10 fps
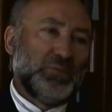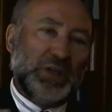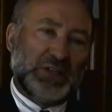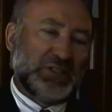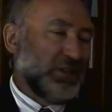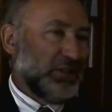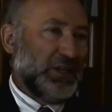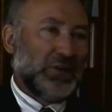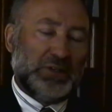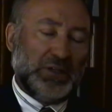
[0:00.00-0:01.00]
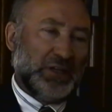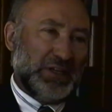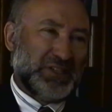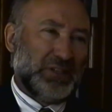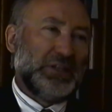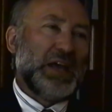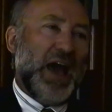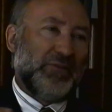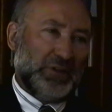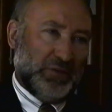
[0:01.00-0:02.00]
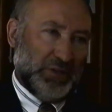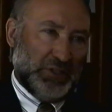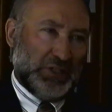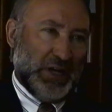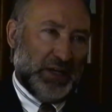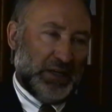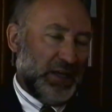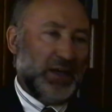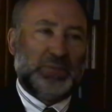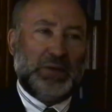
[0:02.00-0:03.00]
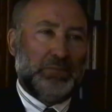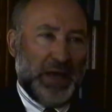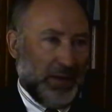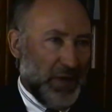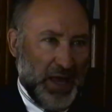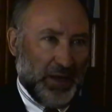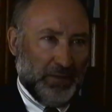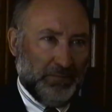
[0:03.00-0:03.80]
instantly or nearly instantly after the first shot. It can't be bang bang.